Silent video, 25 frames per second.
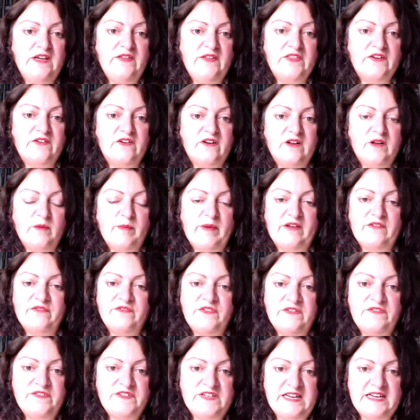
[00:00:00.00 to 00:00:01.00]
there are about
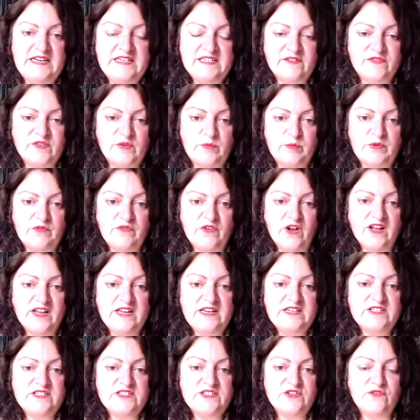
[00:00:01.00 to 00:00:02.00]
15 different
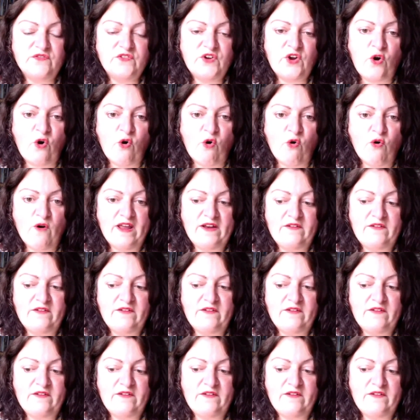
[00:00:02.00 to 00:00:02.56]
providers of core